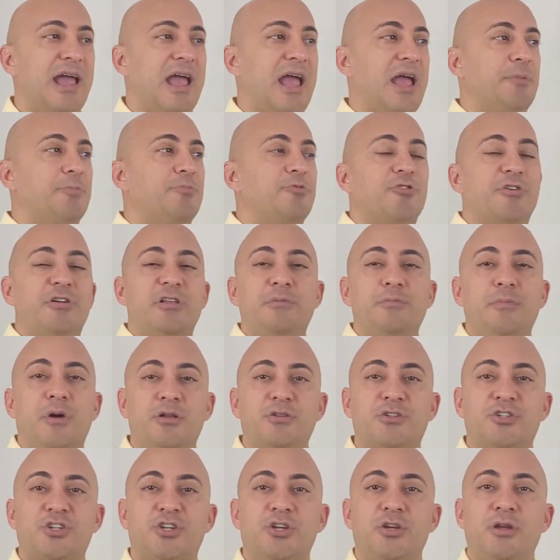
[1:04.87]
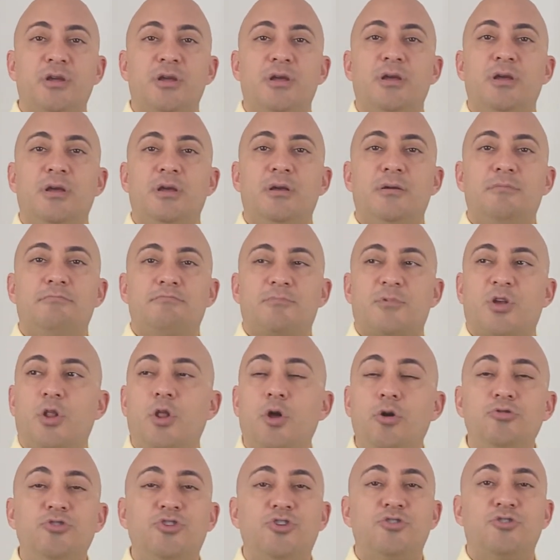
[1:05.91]
and pretty much
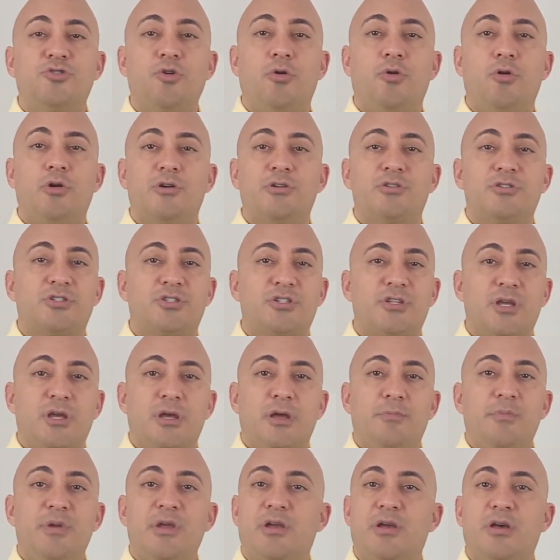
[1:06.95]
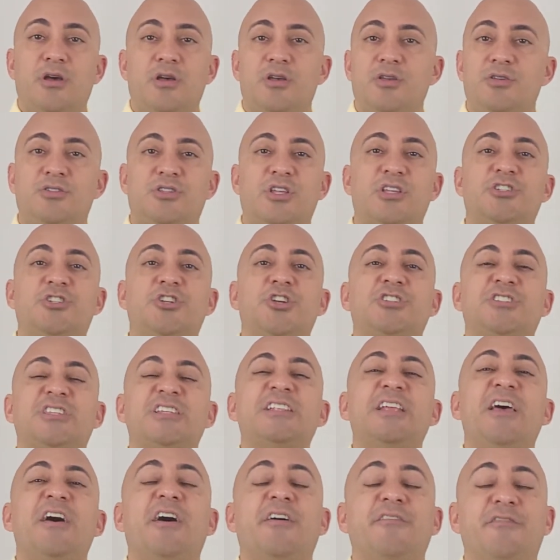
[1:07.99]
close your doors because it's just
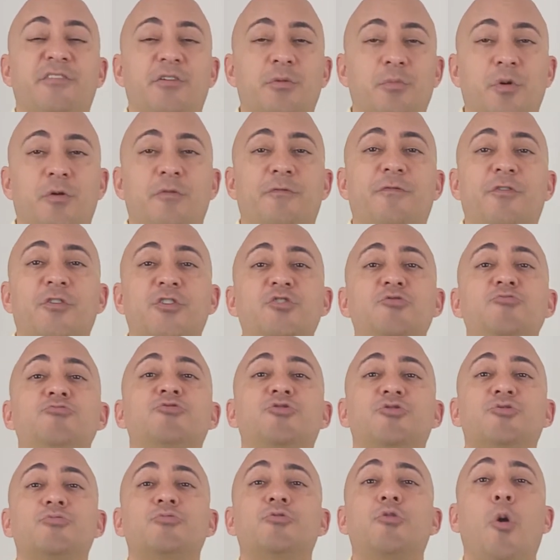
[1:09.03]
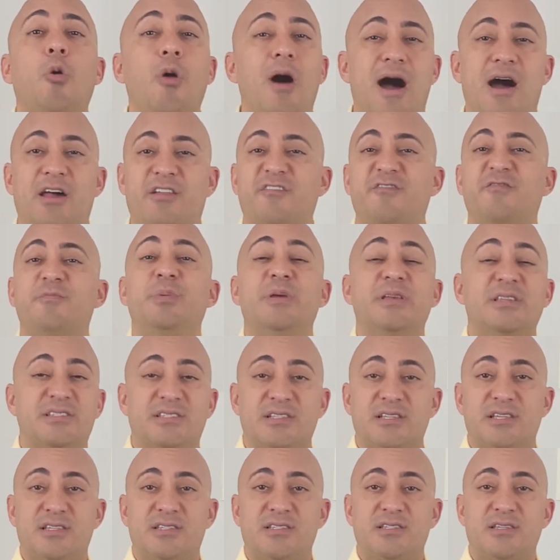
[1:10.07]
inevitable for you to go out of
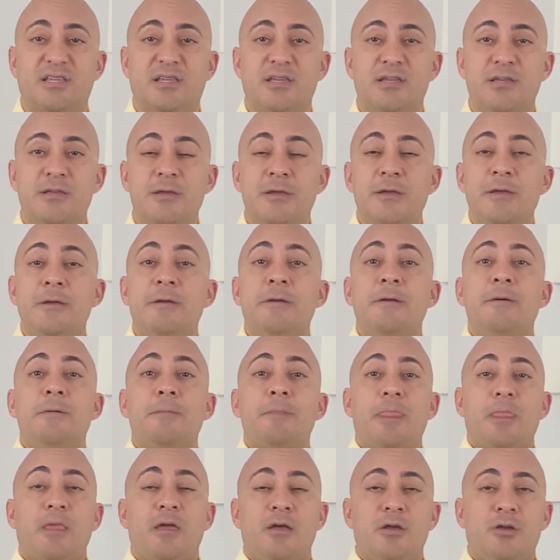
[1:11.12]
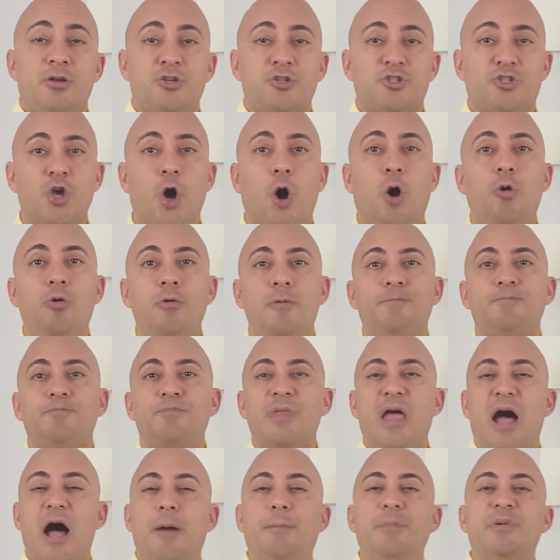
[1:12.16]
business. So
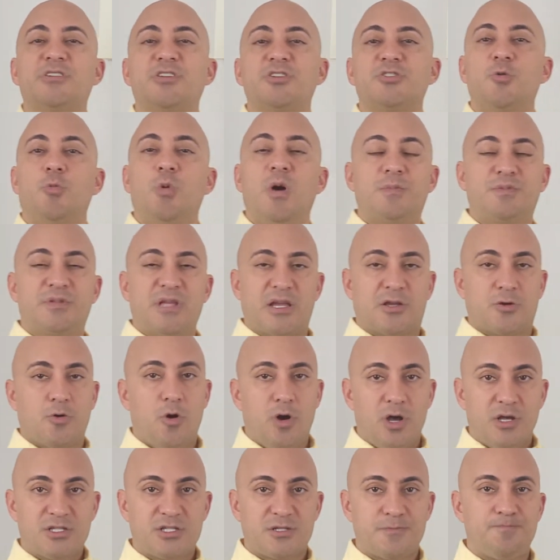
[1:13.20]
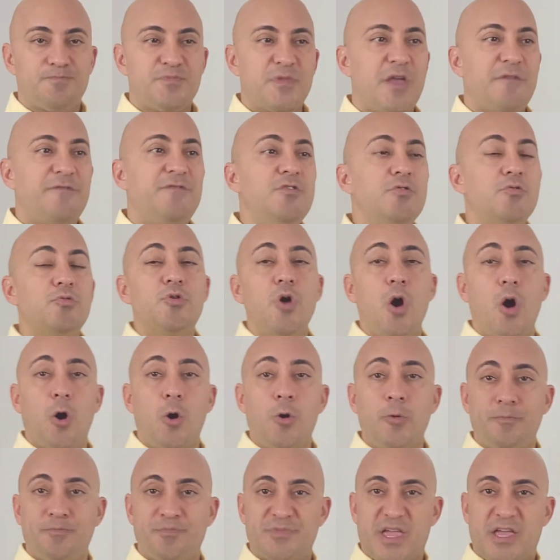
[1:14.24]
how much does a website cost? If you
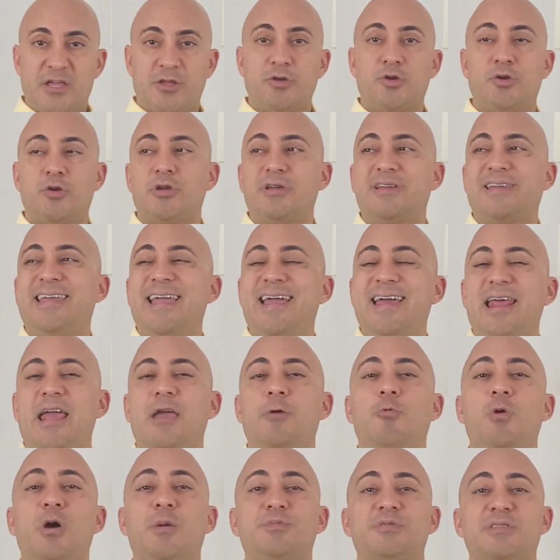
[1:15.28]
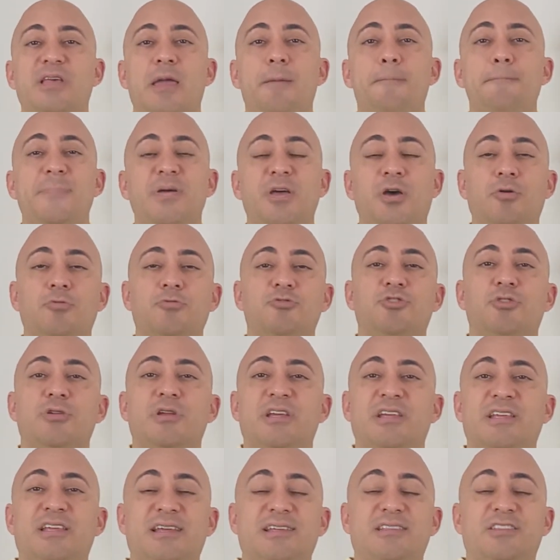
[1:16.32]
go and get a website built
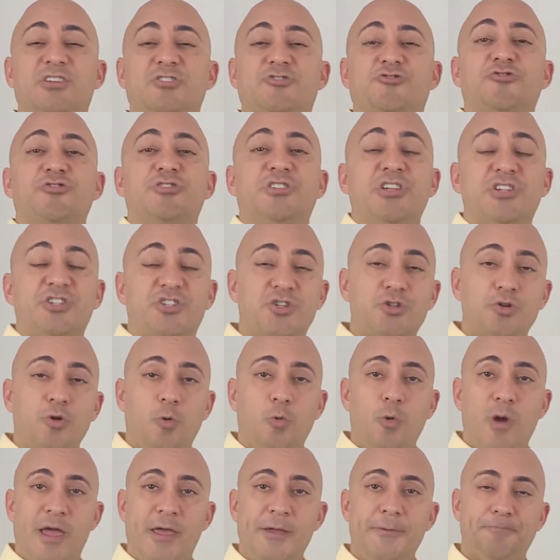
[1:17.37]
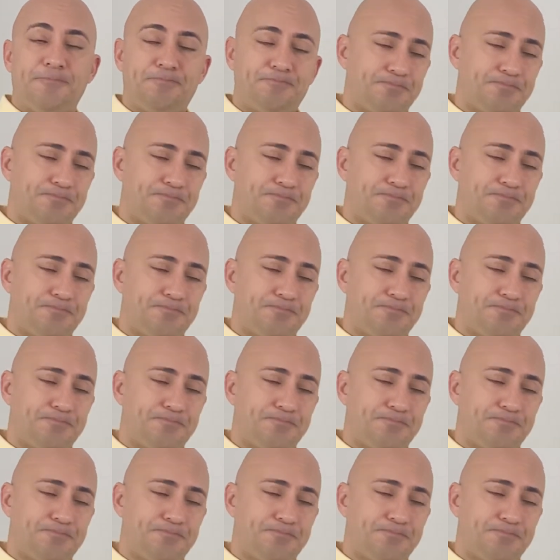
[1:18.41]
the traditional way,